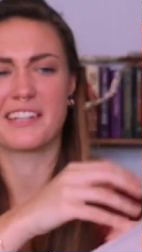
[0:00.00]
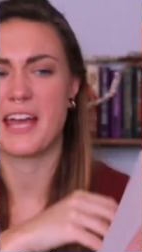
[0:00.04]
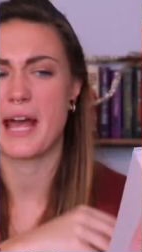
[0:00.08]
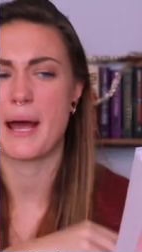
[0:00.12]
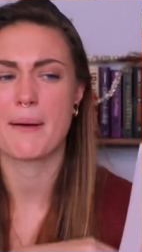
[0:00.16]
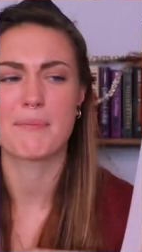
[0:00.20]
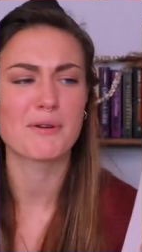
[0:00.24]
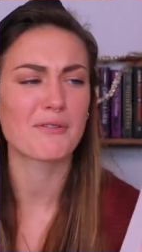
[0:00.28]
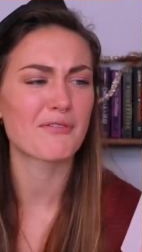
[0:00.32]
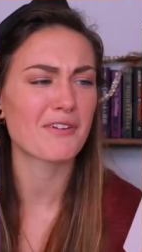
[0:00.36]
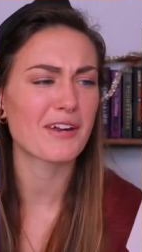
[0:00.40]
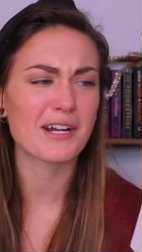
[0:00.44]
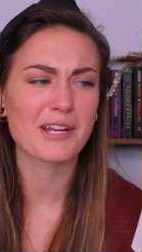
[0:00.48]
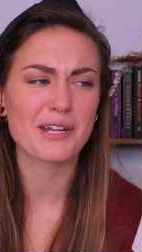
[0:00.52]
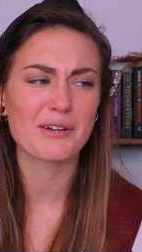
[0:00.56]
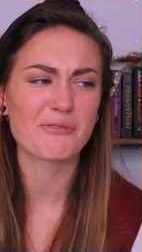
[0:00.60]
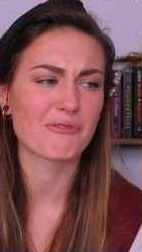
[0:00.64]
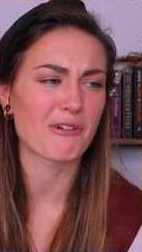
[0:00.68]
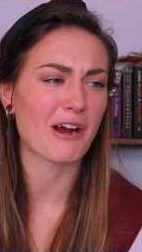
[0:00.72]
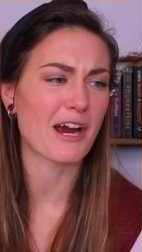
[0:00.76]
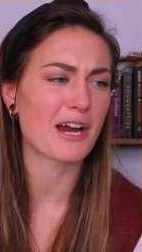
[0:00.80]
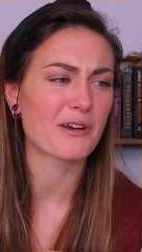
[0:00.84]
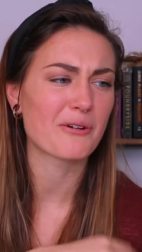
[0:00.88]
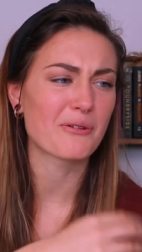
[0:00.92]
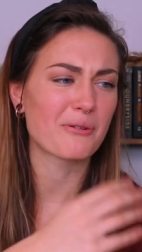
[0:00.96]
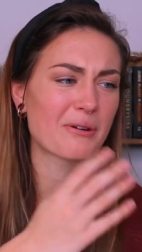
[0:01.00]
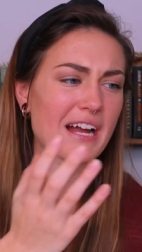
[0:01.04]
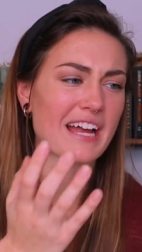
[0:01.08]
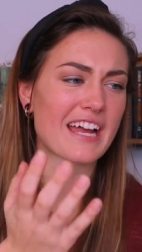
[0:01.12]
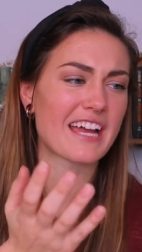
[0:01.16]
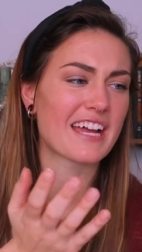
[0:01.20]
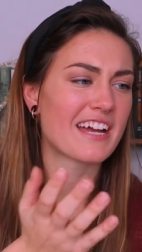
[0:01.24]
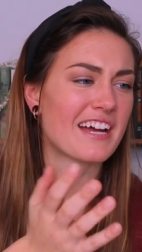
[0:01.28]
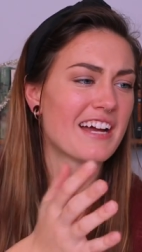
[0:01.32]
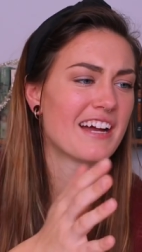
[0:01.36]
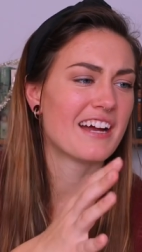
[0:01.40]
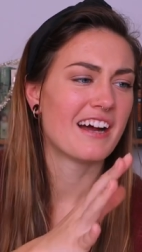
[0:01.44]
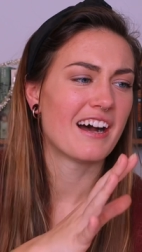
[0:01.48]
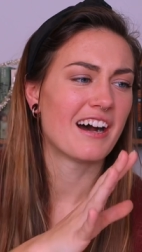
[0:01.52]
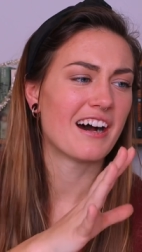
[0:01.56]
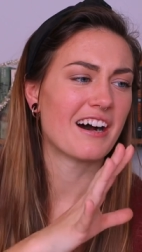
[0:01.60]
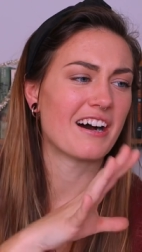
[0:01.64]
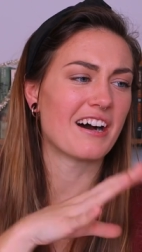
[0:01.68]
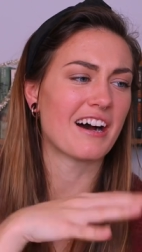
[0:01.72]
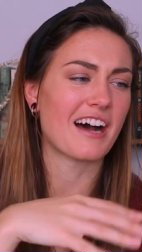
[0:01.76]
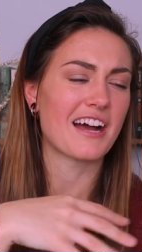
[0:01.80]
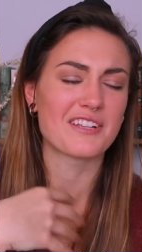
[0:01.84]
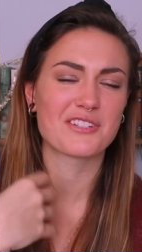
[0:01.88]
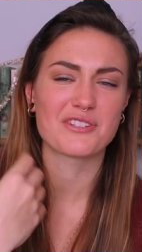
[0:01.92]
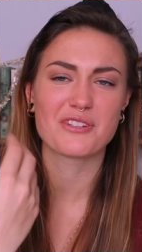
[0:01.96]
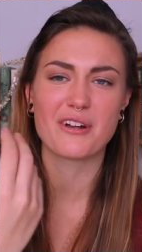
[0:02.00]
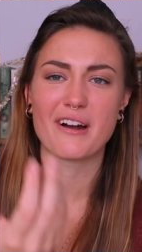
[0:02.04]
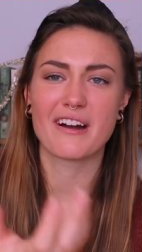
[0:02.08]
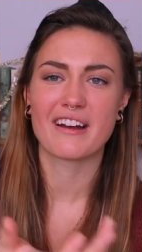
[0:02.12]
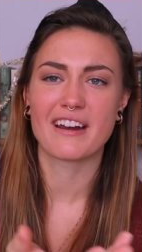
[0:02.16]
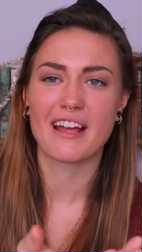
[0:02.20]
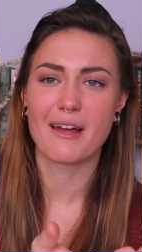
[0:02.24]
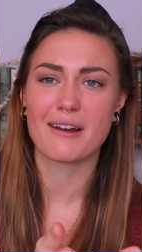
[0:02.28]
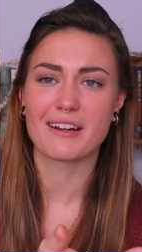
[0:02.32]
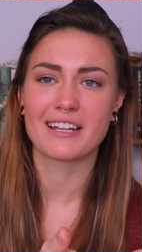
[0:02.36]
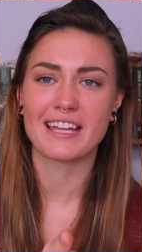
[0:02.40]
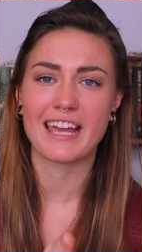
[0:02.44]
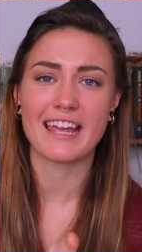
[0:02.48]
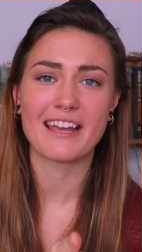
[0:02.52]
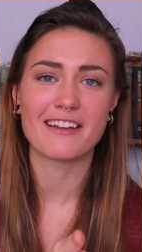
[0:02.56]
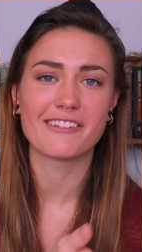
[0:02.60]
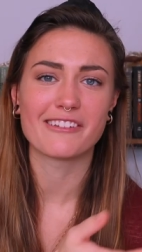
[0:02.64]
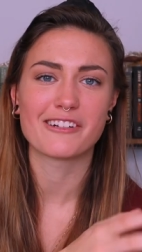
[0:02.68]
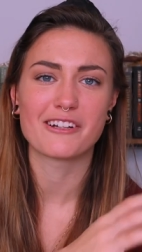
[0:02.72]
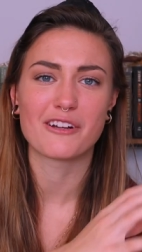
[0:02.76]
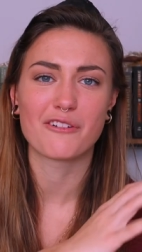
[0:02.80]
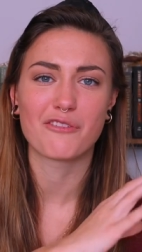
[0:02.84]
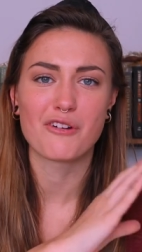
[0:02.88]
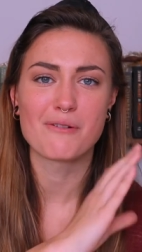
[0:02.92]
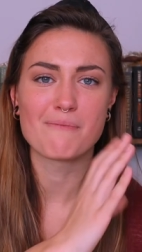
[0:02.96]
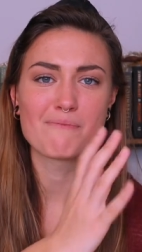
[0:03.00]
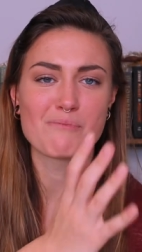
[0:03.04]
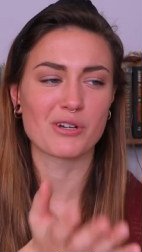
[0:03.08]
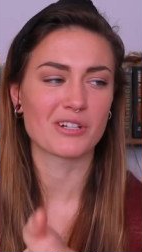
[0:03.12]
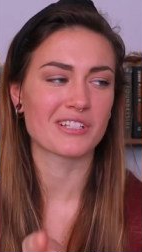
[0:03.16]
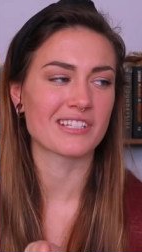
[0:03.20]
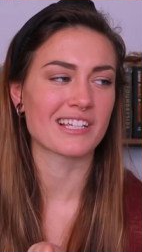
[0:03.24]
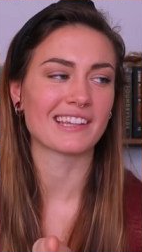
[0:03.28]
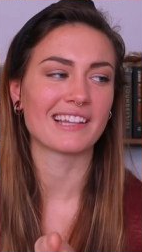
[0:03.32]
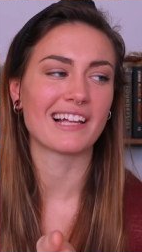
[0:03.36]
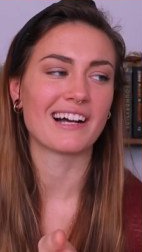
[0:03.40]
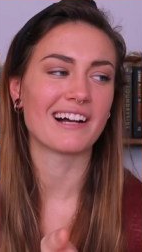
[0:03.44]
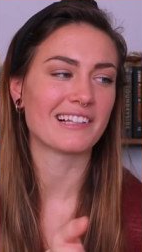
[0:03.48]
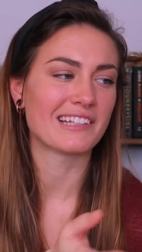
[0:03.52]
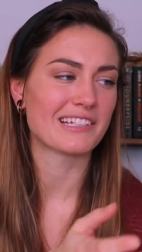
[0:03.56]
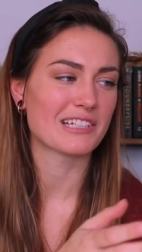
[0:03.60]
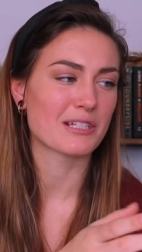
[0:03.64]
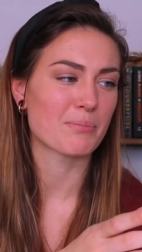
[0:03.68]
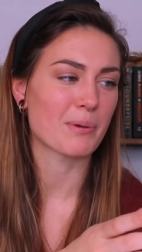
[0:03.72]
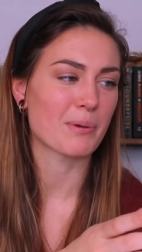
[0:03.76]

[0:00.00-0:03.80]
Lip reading: captivating right away. I saw it on Kayla from Books and Lala's